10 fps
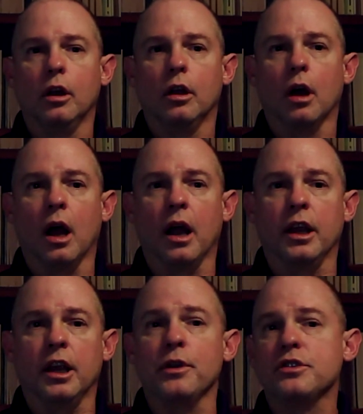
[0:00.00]

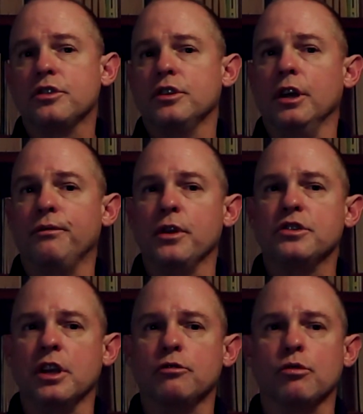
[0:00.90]
If
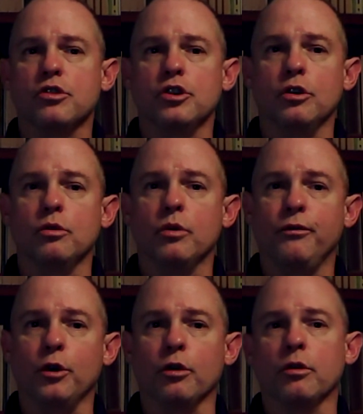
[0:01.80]
this interests you,
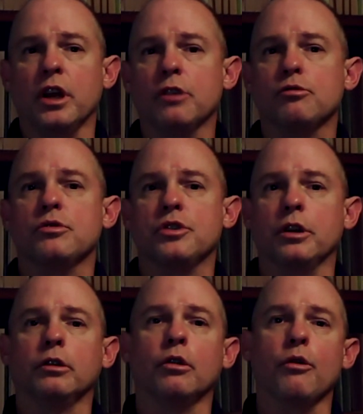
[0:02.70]
if you're
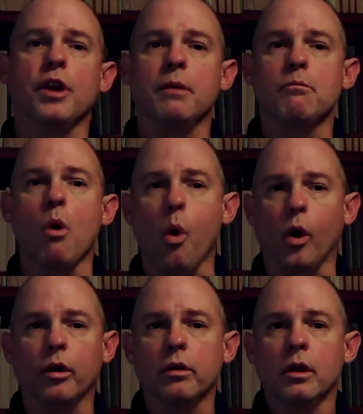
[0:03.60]
interested in learning
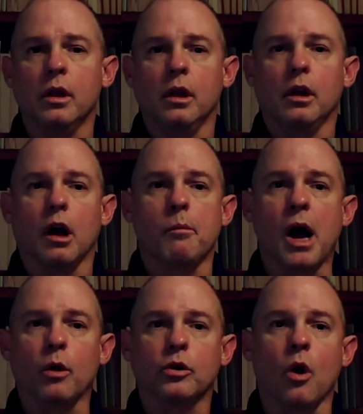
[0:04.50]
more
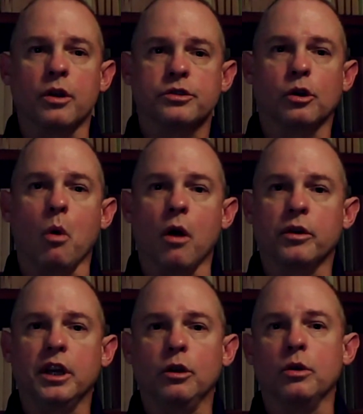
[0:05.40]
about cost of
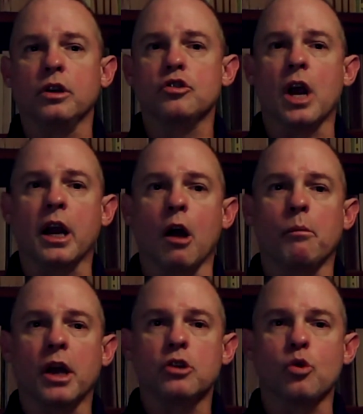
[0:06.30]
quality, you can check
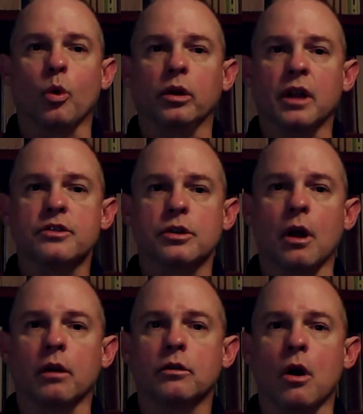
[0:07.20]
out my short lesson
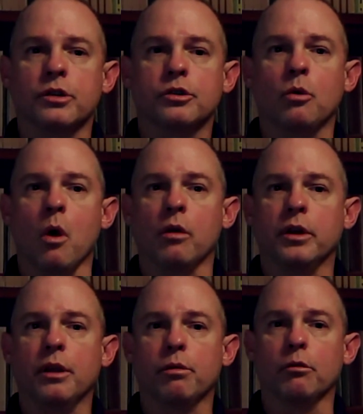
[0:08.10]
on cost of
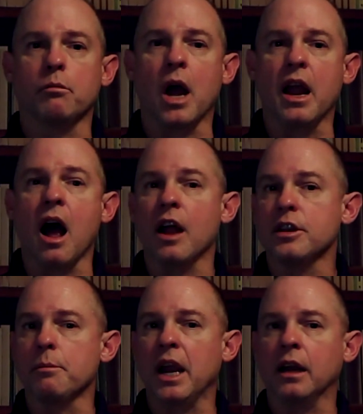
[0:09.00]
quality through my
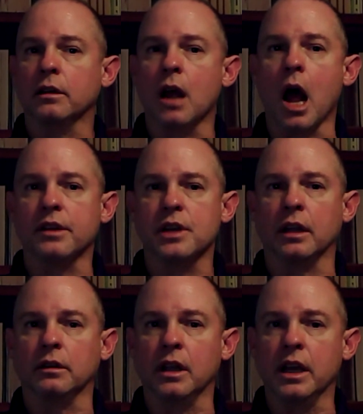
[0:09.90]
on-demand
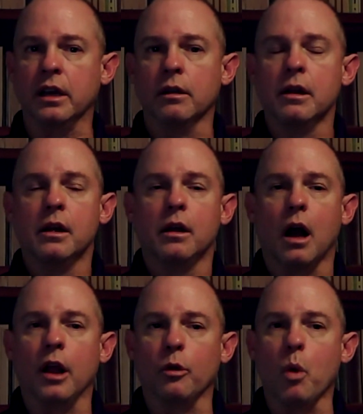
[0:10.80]
content link
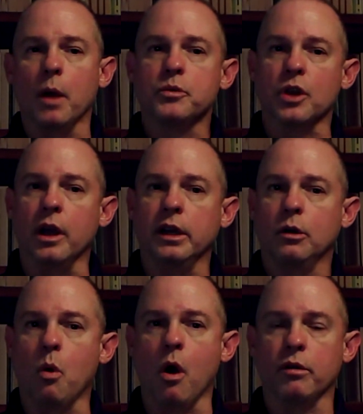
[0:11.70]
on the
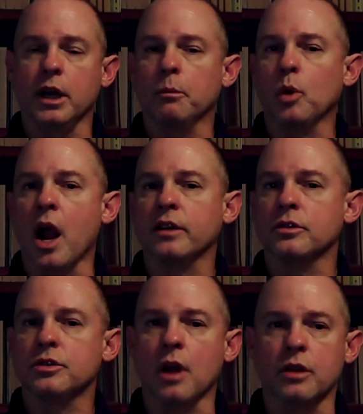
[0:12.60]
website,
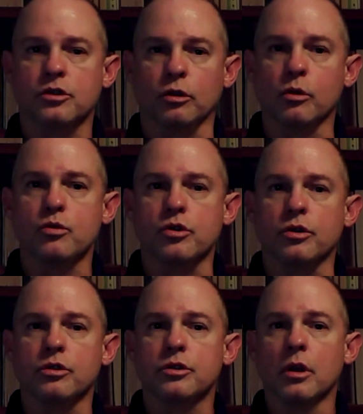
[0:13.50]
qualityandpractice.solutions,